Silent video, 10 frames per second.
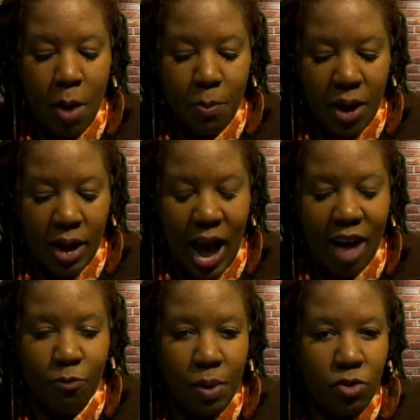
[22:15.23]
But
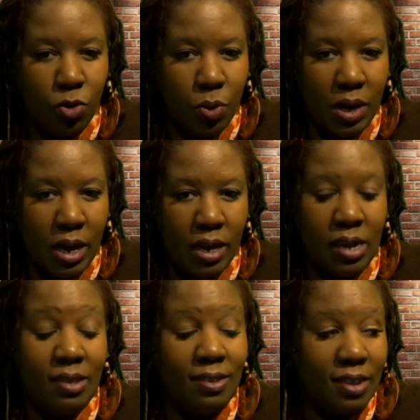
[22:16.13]
I've been doing it
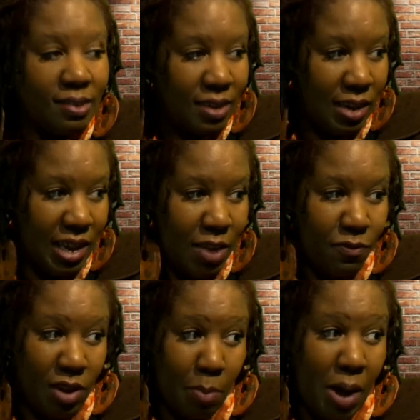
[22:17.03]
consistently
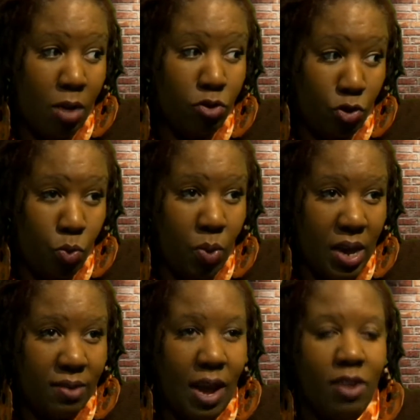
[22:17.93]
for about 2
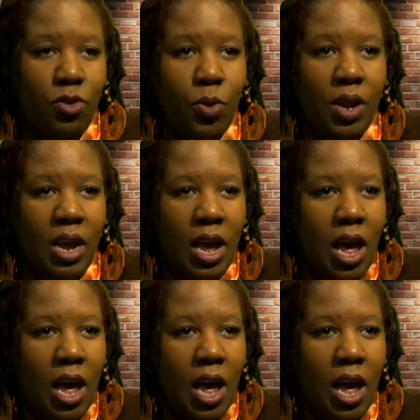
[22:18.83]
weeks. I do it